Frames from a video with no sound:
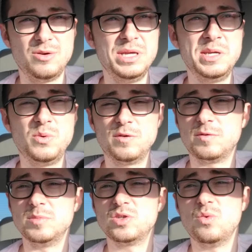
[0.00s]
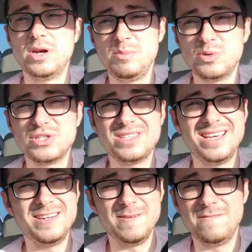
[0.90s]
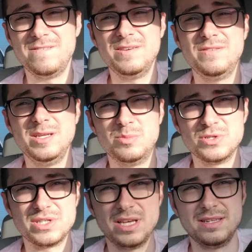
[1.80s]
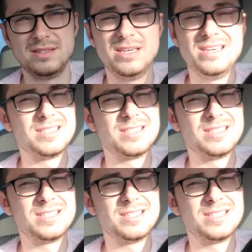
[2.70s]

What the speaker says: anywhere from 20% to 50%,